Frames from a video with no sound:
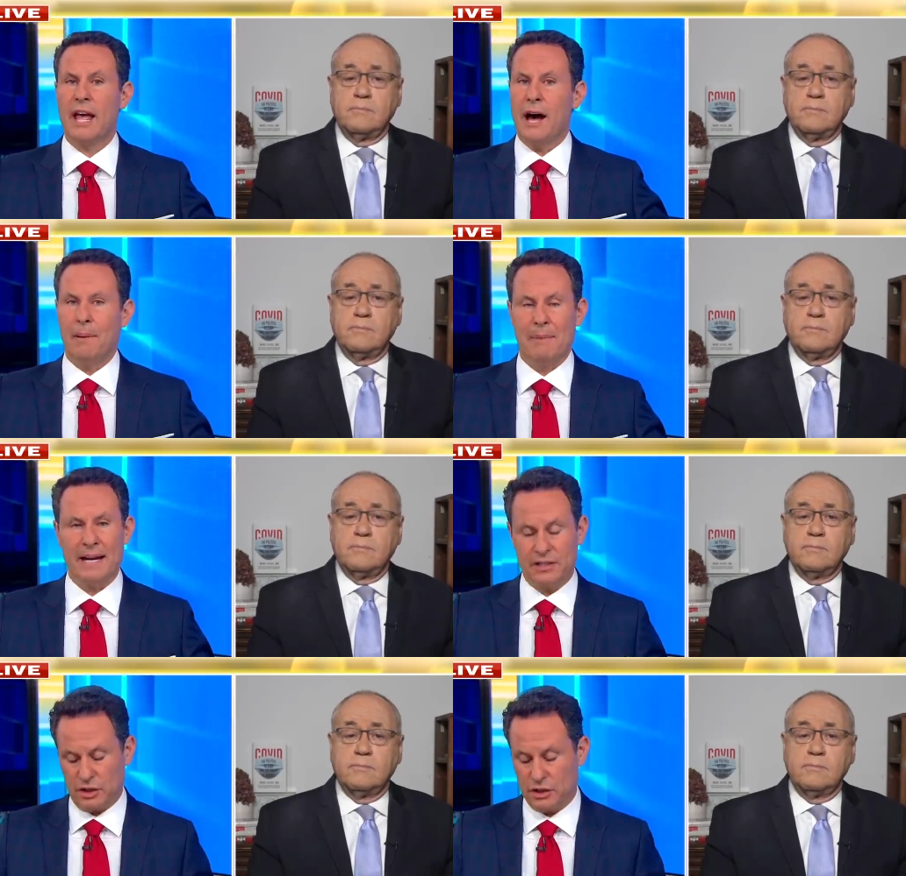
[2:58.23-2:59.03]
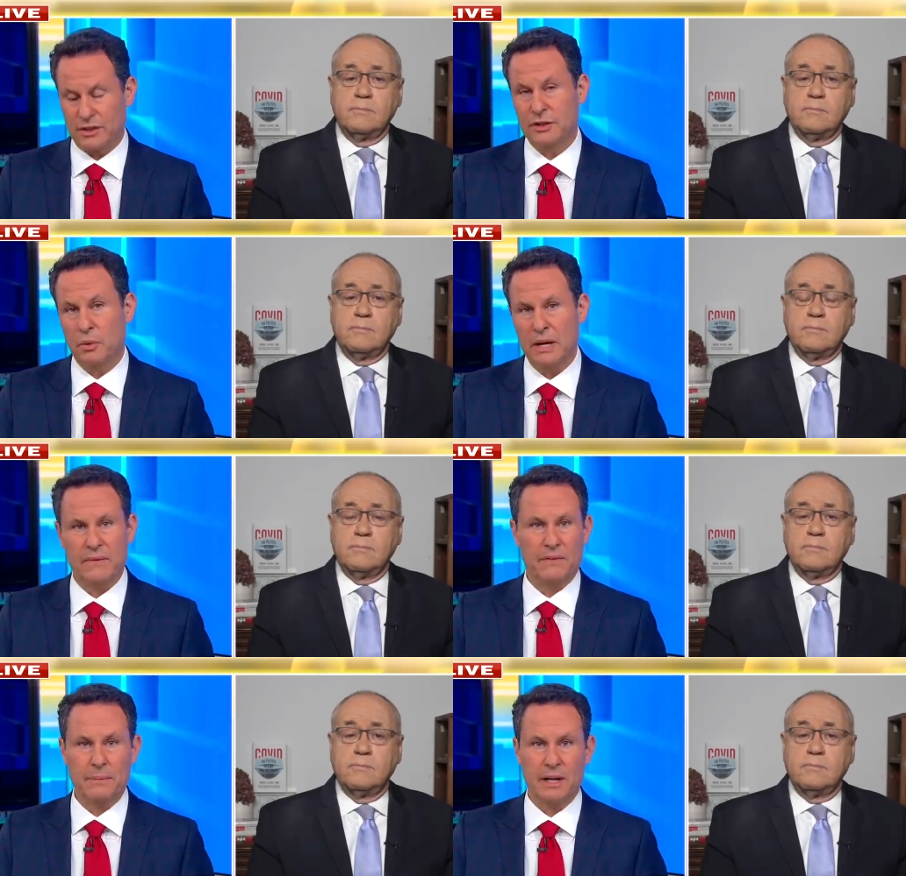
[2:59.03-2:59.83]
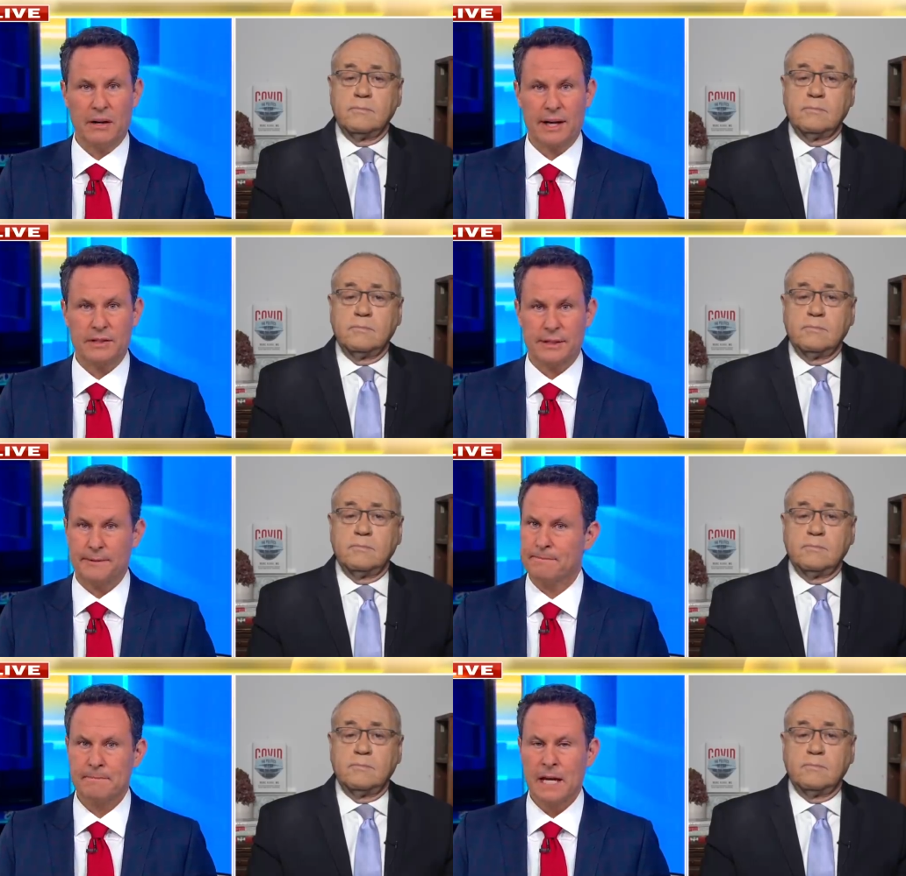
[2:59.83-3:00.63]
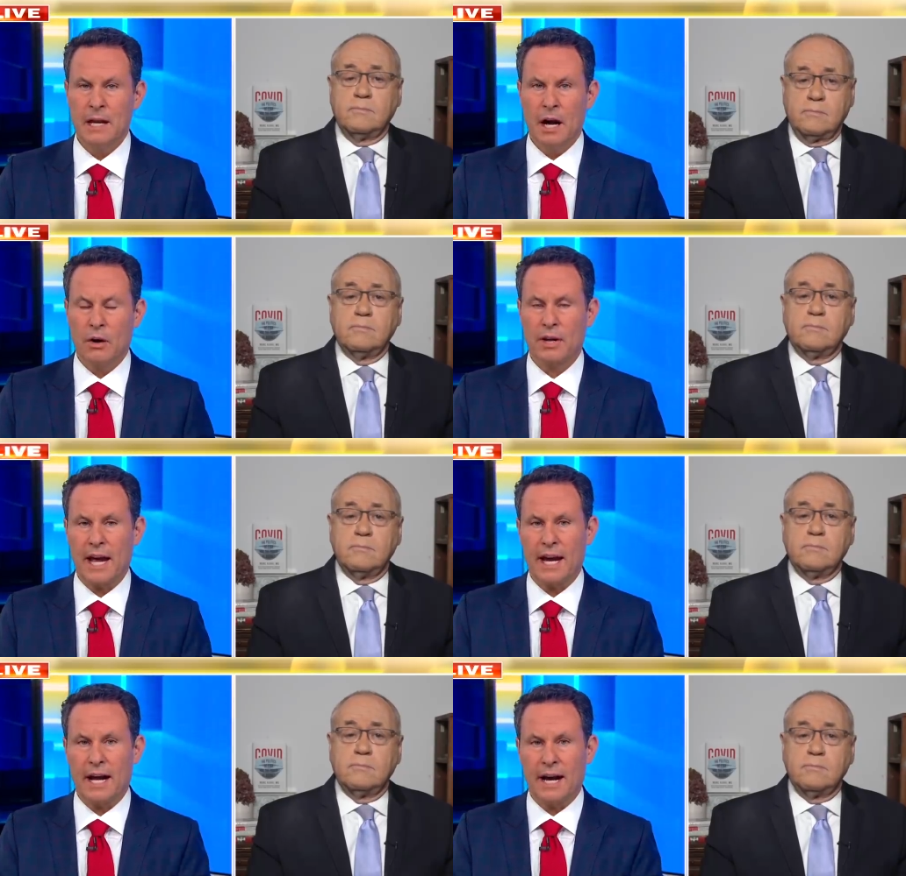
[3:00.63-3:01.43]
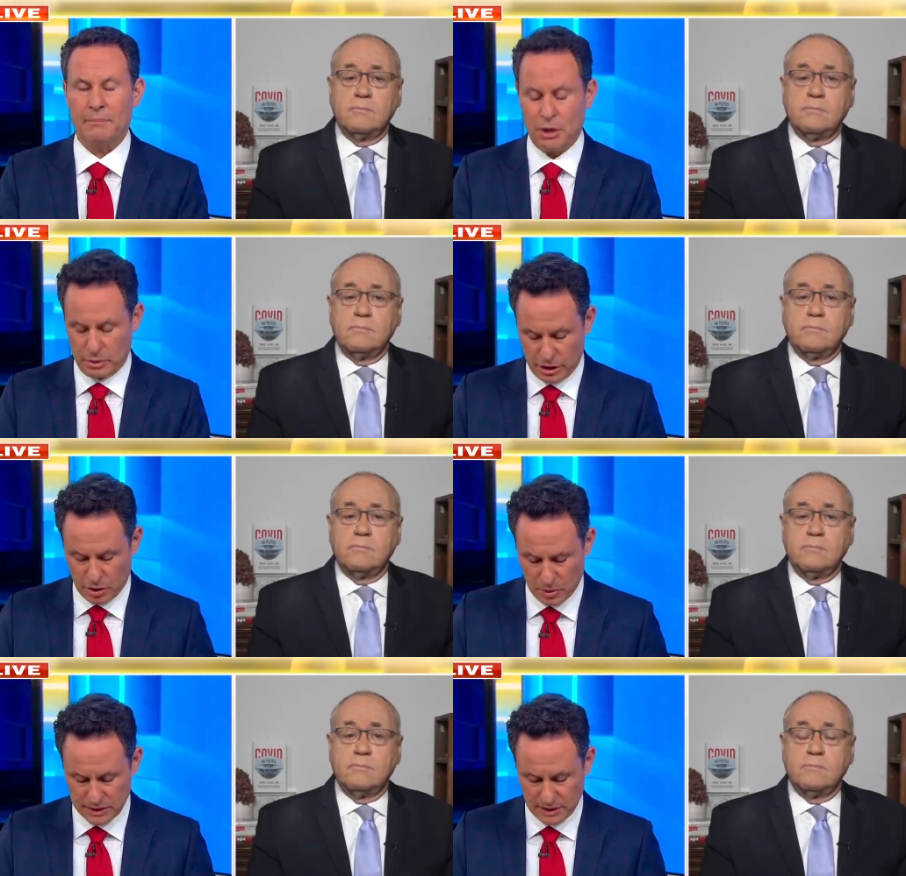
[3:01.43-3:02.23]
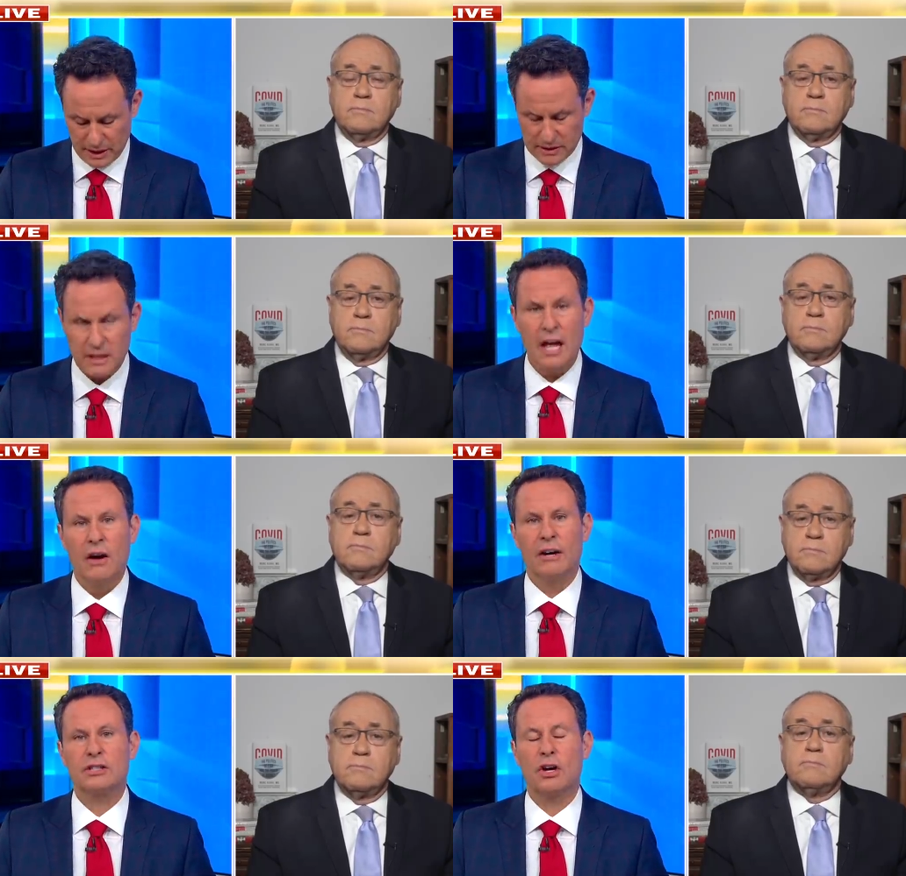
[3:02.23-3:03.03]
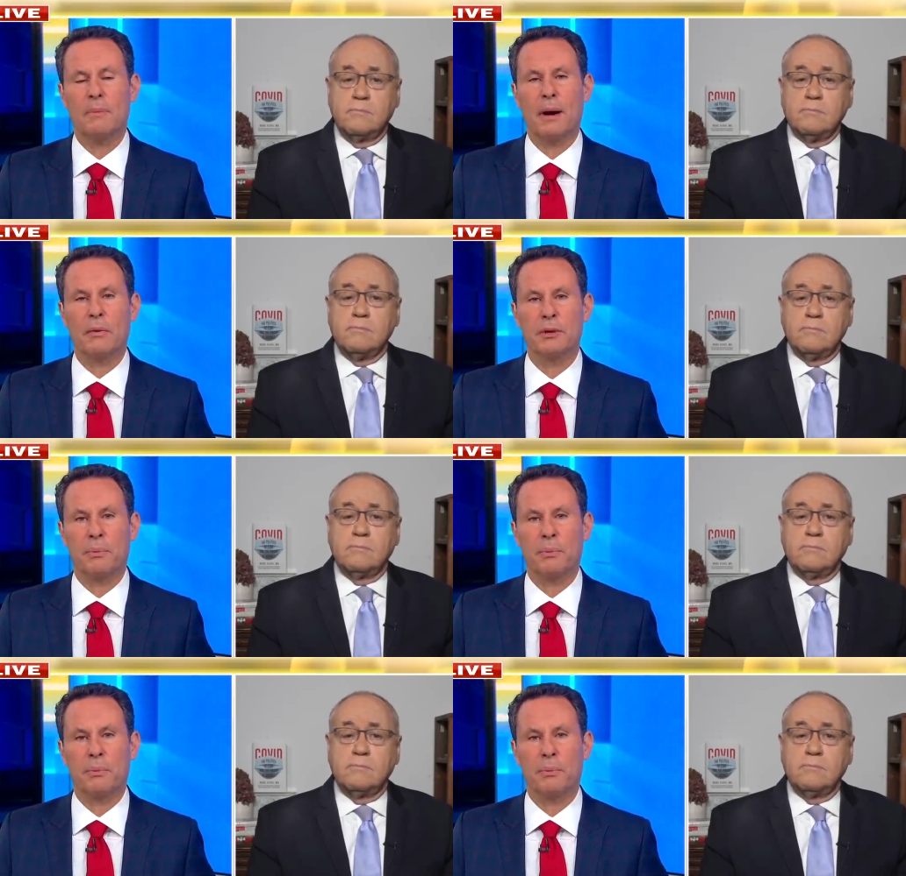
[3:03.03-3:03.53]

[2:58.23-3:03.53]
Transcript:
Speaker 1: Amazing, just a week from the election. Okay, I know it's a coincidence. Let's talk about what the